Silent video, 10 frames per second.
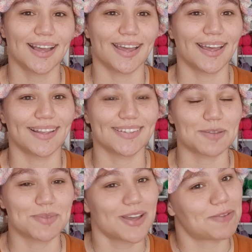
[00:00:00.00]
And
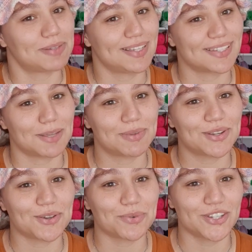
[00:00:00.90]
yeah, please let me
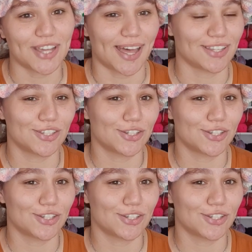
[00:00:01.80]
know which hat